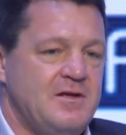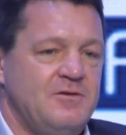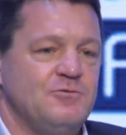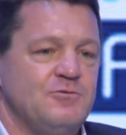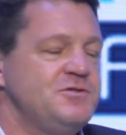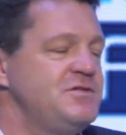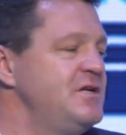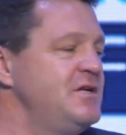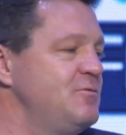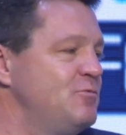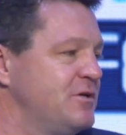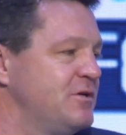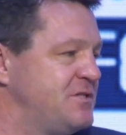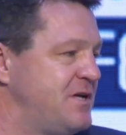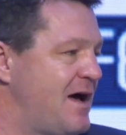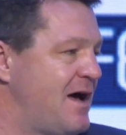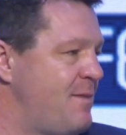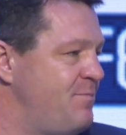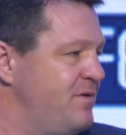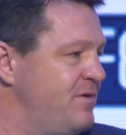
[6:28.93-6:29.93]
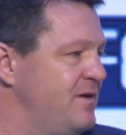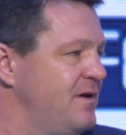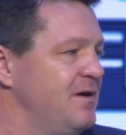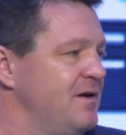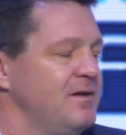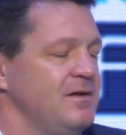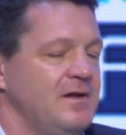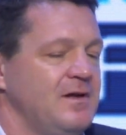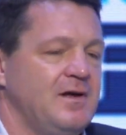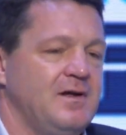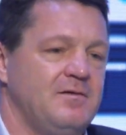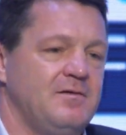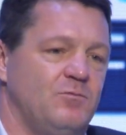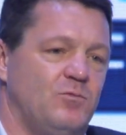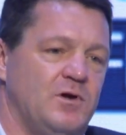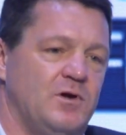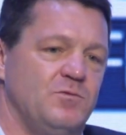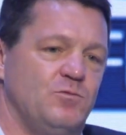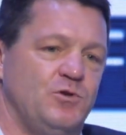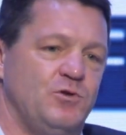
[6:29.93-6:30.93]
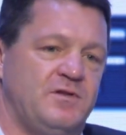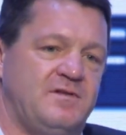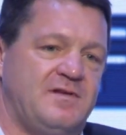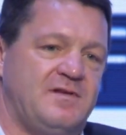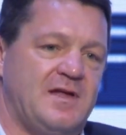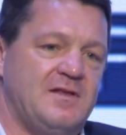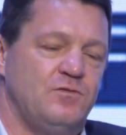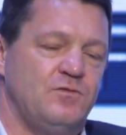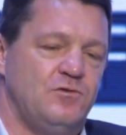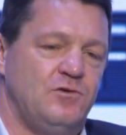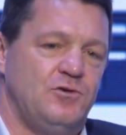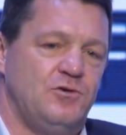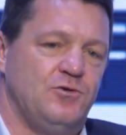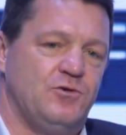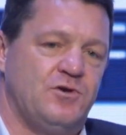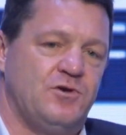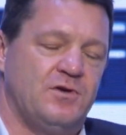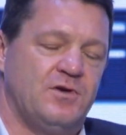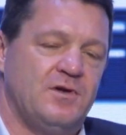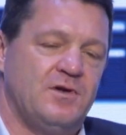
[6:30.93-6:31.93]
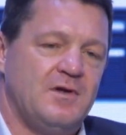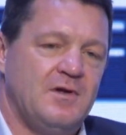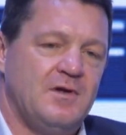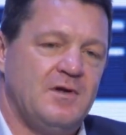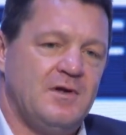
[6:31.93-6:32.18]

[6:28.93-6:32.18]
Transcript: You see what's happening, and one would tend to look